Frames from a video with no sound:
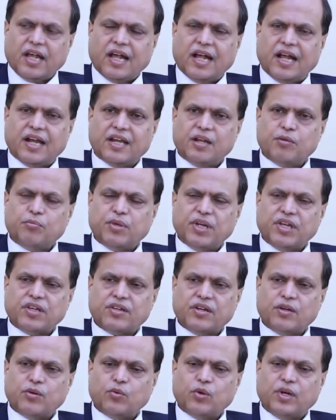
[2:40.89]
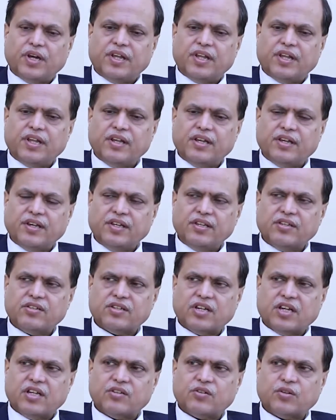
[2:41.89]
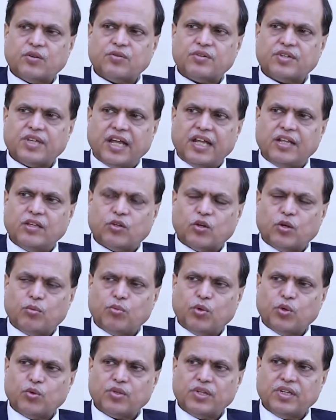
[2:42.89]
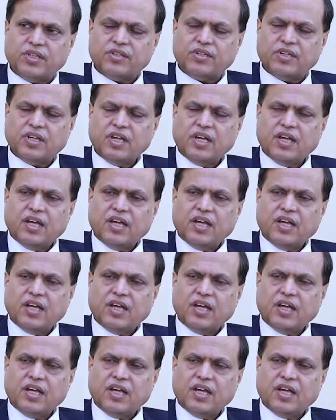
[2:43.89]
and in patients who had an increased chance of stent thrombosis,